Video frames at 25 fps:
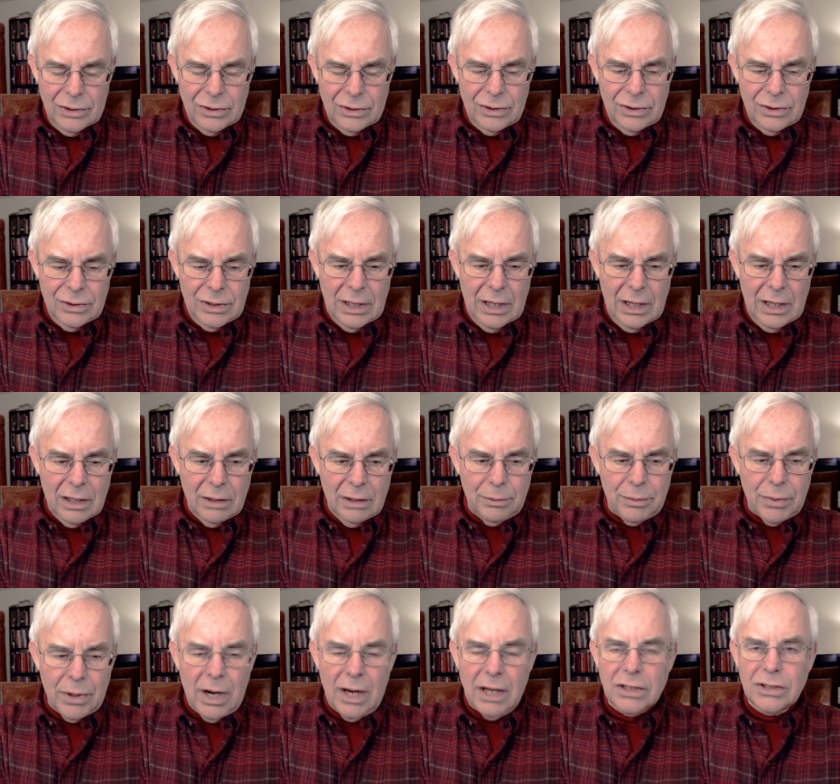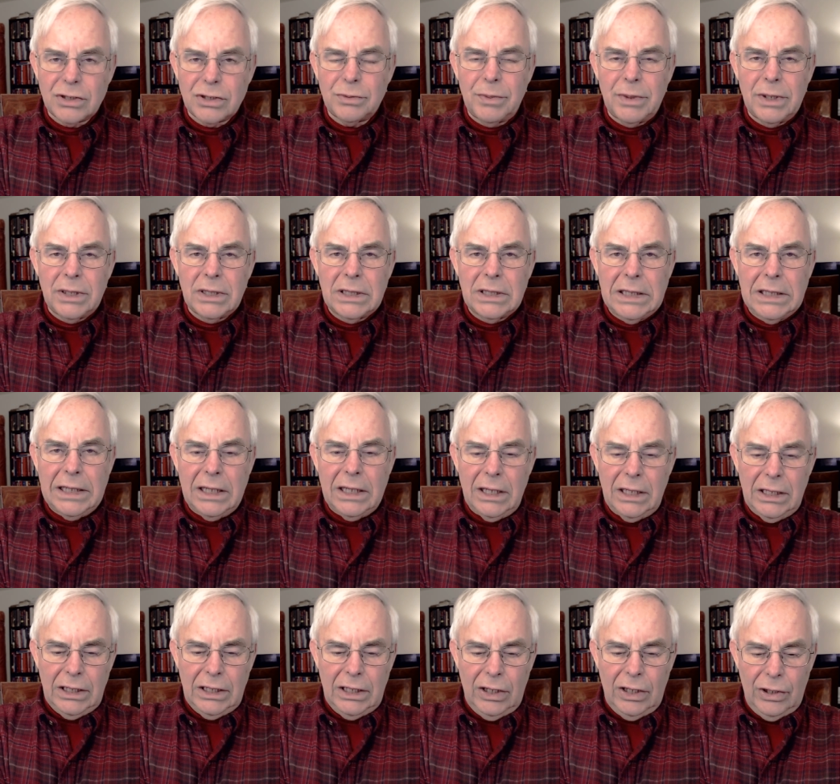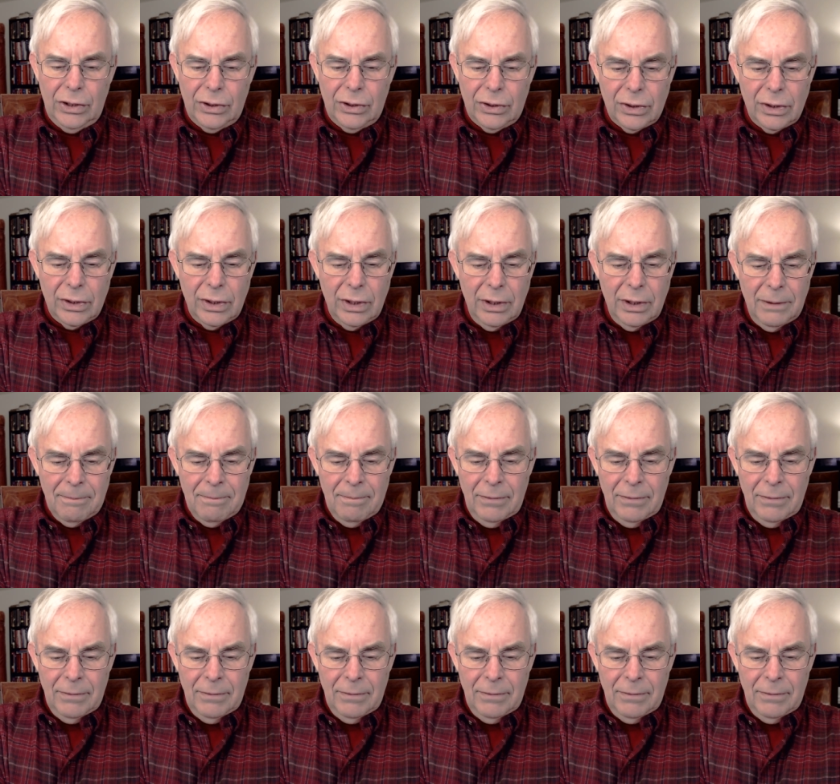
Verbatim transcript: to take approximately a year.